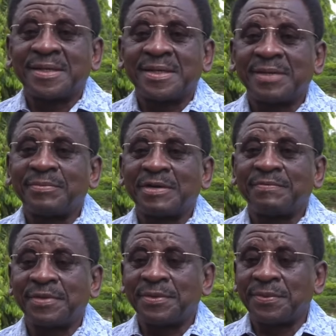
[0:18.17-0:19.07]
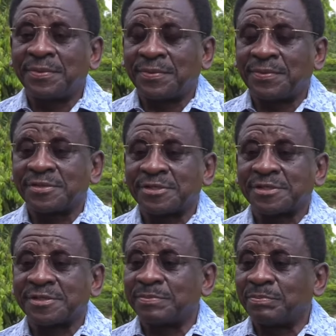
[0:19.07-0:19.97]
in my view,
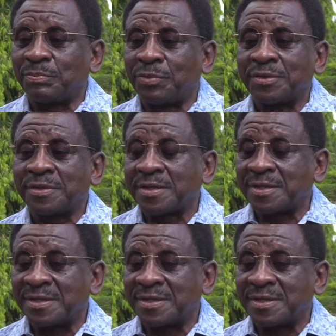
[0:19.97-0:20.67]
was both